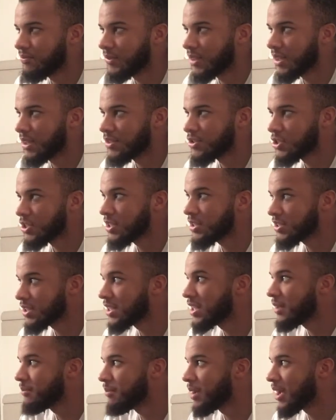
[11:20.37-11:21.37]
Because she's
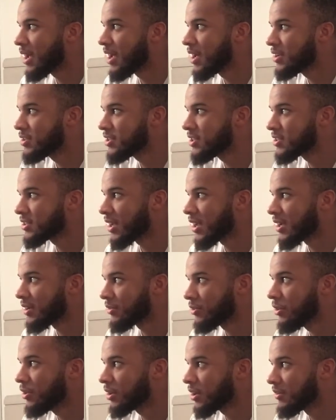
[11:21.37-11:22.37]
in the bed, she's like
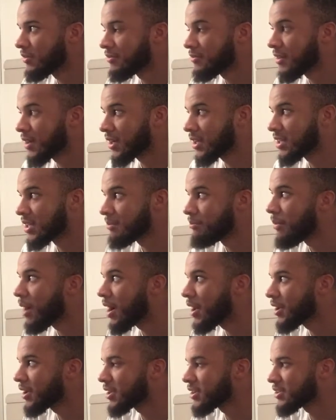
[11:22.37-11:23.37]
looking fucking
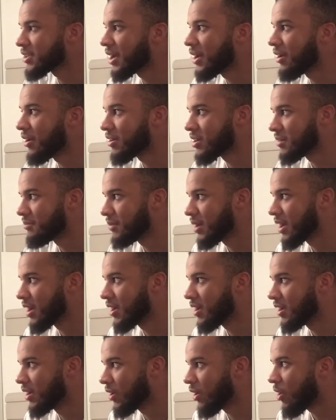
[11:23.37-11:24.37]
demonic as hell on the
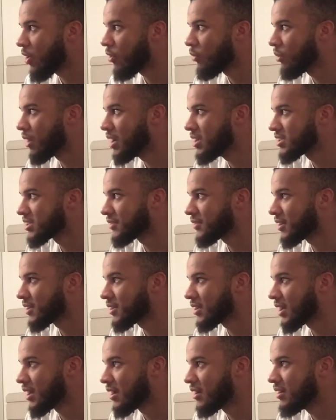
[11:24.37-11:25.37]
bed and always stuff
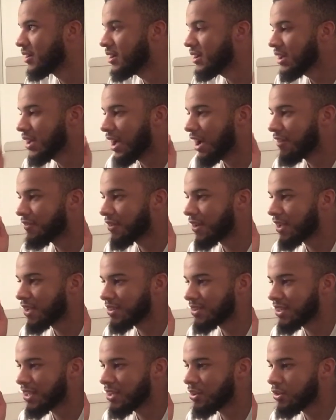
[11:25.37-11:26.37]
like that. I feel like
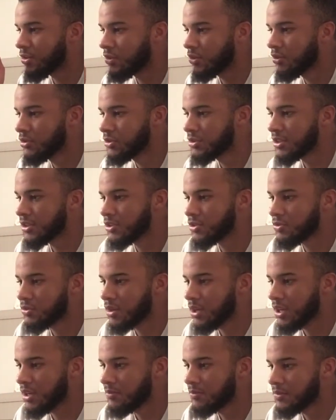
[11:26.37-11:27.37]
it's either lucid
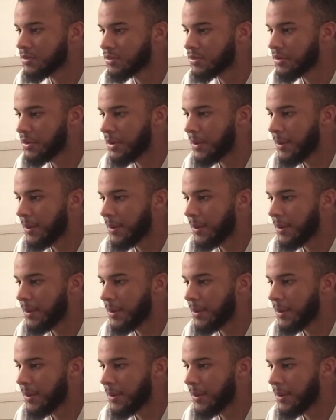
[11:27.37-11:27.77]
dreams